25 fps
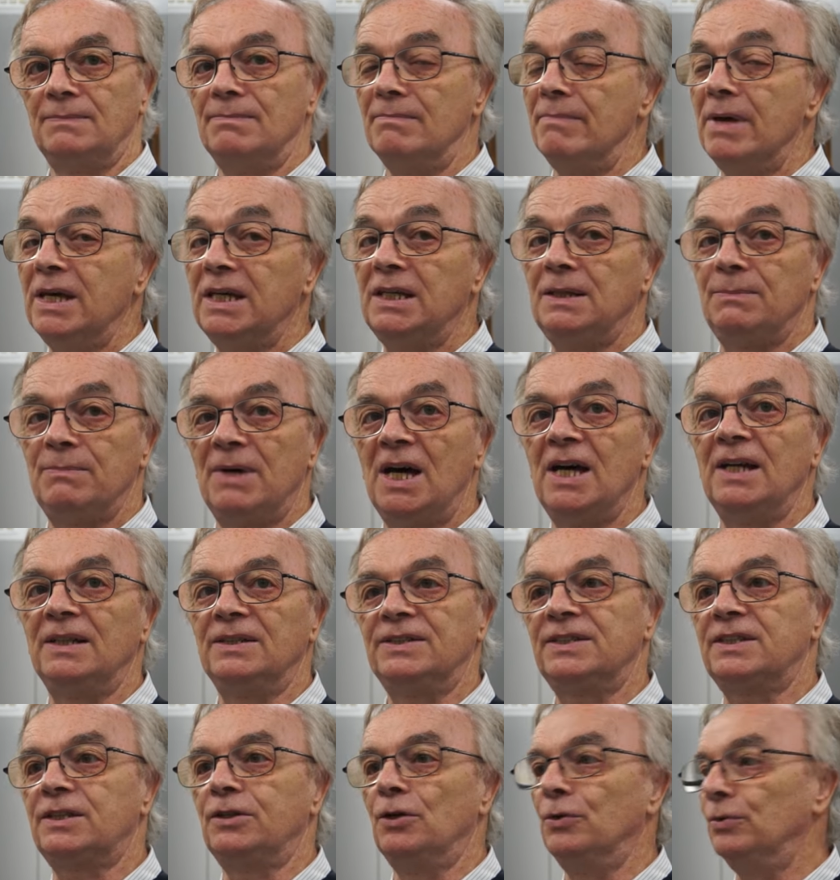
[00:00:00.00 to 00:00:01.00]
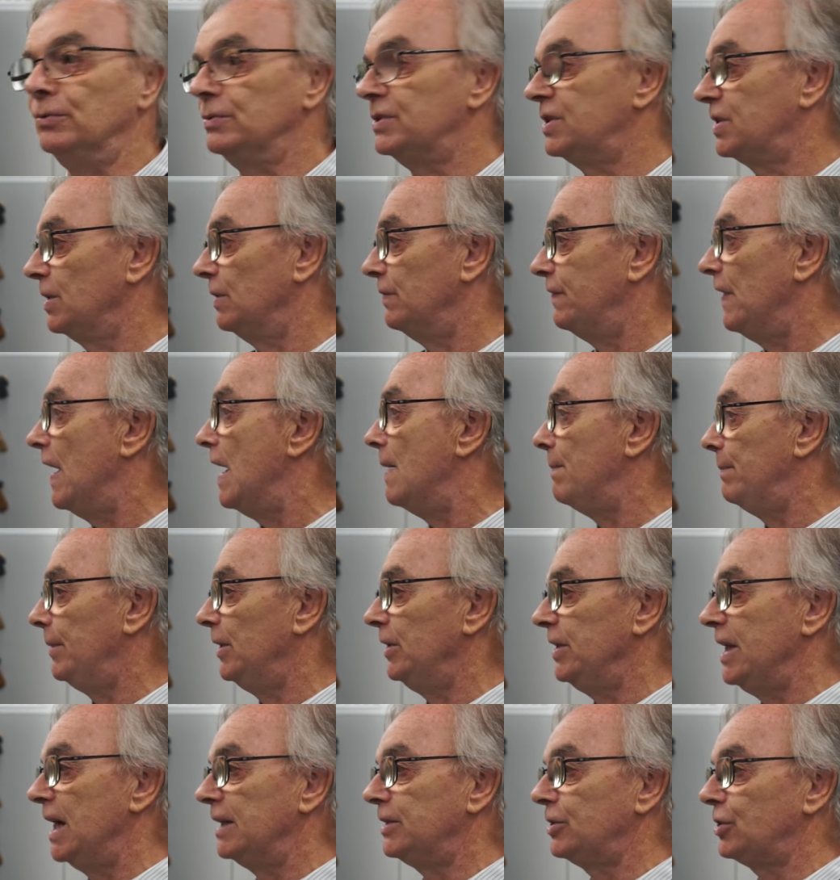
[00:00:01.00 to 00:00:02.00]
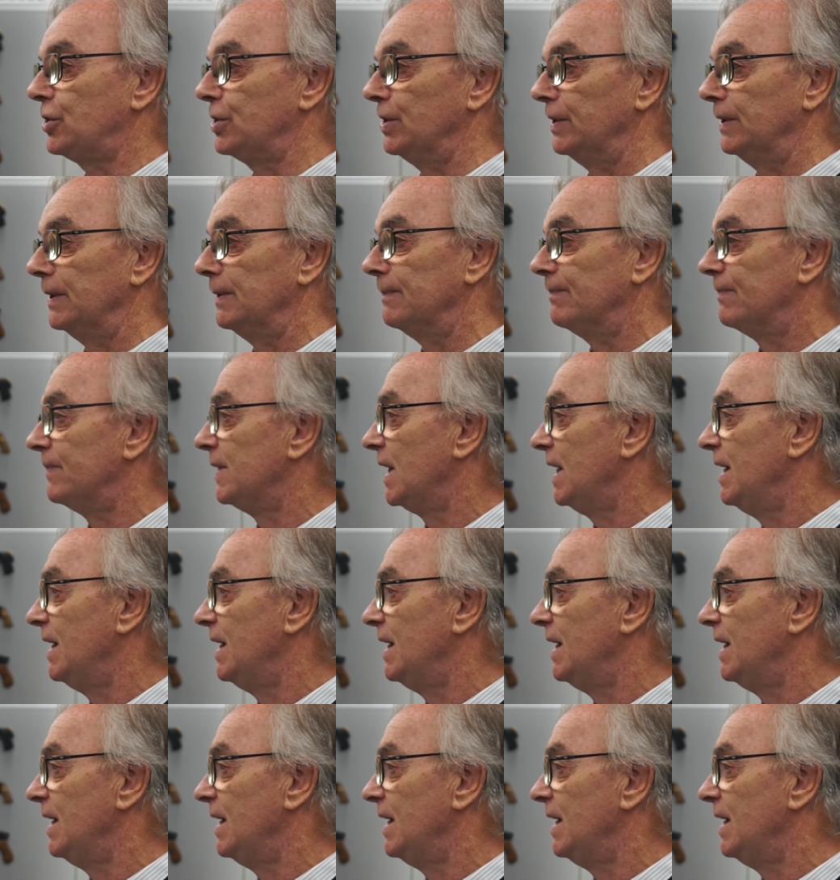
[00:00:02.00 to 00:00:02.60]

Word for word: main milestones of our production.